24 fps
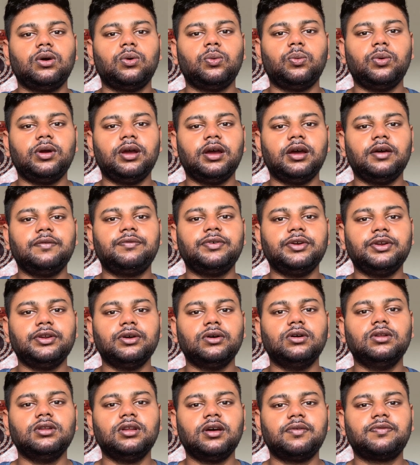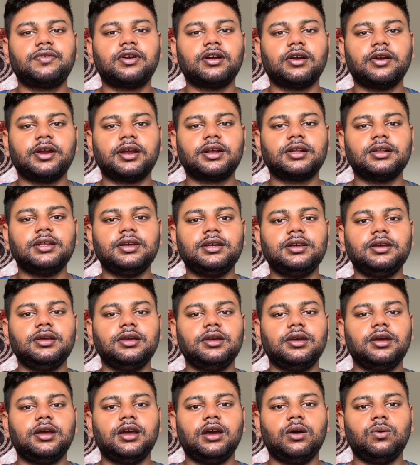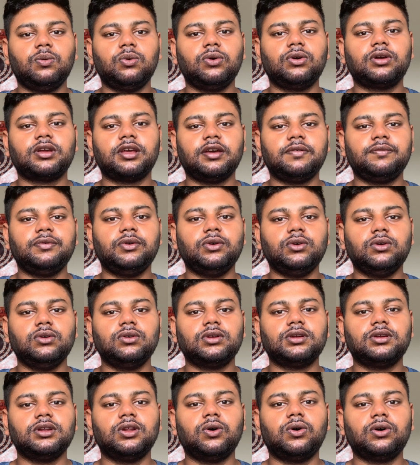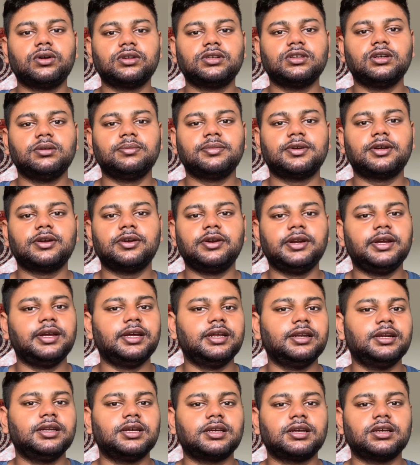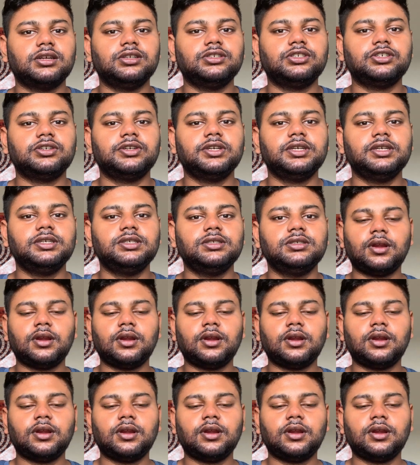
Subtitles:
where if you don't lift correctly, it will give you long-term career-ending injuries.